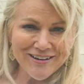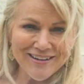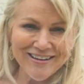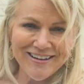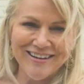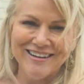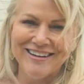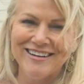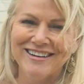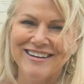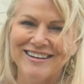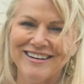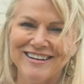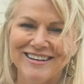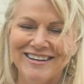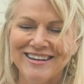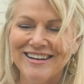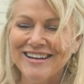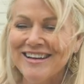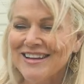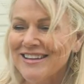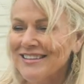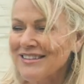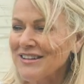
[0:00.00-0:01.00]
A
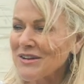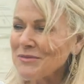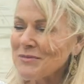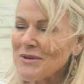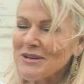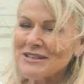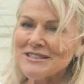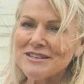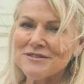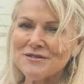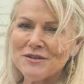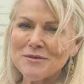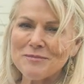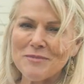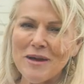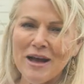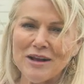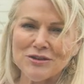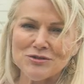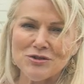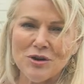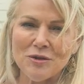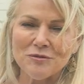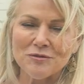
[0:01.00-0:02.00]
little bit different
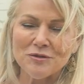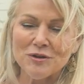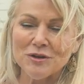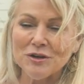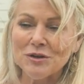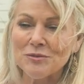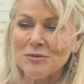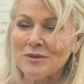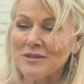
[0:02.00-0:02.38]
backdrop for you,